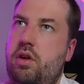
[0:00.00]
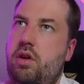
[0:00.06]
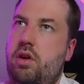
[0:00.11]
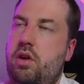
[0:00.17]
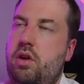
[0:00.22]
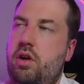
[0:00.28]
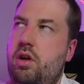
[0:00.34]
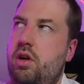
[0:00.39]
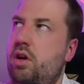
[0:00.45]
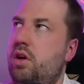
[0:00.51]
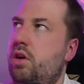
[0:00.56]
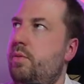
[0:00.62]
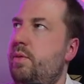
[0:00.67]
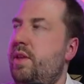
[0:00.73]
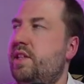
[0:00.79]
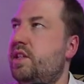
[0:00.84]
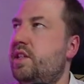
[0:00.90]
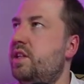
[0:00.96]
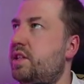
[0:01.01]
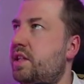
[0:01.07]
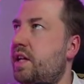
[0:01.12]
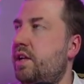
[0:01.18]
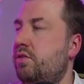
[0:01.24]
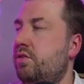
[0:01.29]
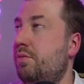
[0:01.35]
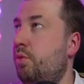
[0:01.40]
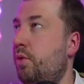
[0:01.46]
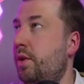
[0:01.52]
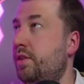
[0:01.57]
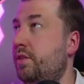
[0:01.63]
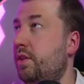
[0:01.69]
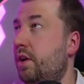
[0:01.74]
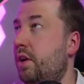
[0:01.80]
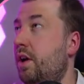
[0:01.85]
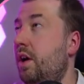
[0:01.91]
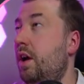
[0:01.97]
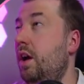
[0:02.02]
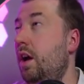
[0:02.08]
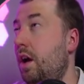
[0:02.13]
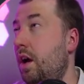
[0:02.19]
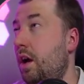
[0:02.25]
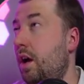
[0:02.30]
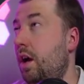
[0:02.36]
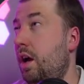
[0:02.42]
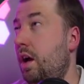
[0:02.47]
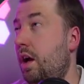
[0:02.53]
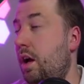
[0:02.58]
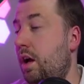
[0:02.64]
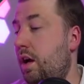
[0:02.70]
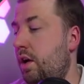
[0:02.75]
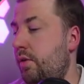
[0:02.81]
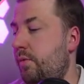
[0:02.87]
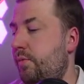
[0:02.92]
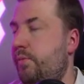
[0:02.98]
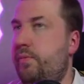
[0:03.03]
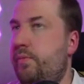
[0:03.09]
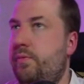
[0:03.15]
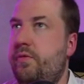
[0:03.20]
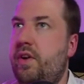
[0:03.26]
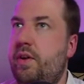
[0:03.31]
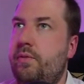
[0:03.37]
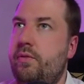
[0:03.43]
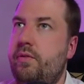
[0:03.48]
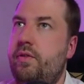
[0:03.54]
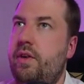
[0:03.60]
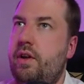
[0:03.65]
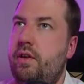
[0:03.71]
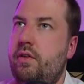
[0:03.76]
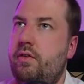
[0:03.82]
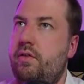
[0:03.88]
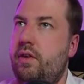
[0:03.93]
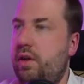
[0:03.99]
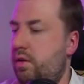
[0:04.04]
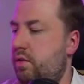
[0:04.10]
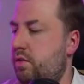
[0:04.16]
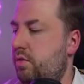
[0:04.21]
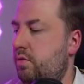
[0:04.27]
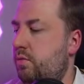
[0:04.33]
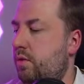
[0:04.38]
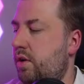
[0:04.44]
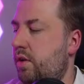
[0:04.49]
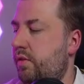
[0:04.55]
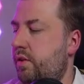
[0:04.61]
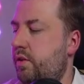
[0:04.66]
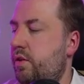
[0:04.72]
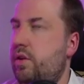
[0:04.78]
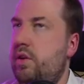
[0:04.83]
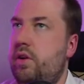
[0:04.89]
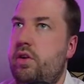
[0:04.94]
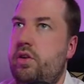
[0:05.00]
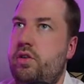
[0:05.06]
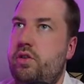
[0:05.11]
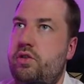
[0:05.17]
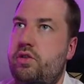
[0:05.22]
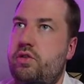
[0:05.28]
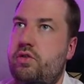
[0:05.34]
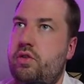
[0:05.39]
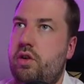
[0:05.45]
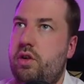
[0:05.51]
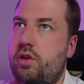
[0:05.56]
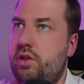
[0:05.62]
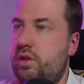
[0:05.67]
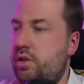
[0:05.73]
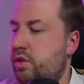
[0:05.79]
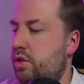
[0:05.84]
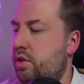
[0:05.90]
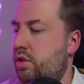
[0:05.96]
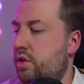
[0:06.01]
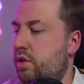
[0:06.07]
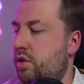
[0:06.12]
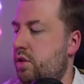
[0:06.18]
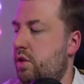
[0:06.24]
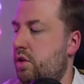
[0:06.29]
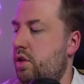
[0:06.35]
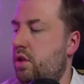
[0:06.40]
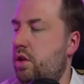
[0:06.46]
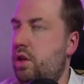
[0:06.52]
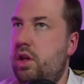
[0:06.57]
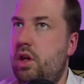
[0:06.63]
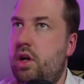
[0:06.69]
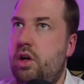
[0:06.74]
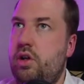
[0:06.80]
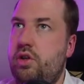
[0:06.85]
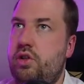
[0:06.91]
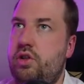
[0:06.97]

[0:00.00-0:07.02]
but that's going to indicate to a pointer. Fine, whatever. Struct large.